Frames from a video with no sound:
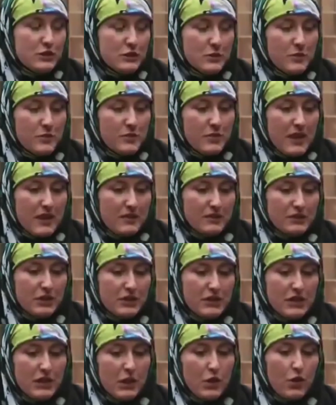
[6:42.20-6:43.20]
Muslim, I've
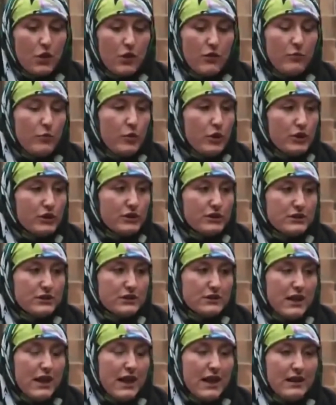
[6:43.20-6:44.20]
studied a lot of
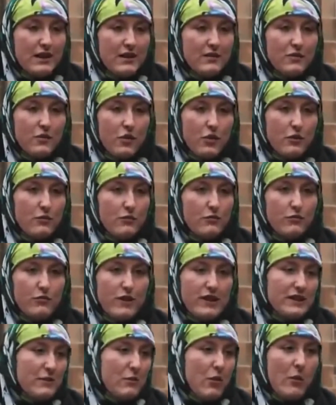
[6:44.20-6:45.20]
books mm-hmm. and I've got them
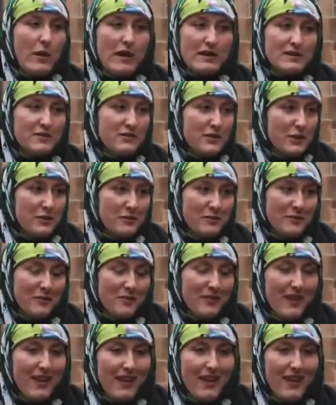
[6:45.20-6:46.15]
read them all back to front.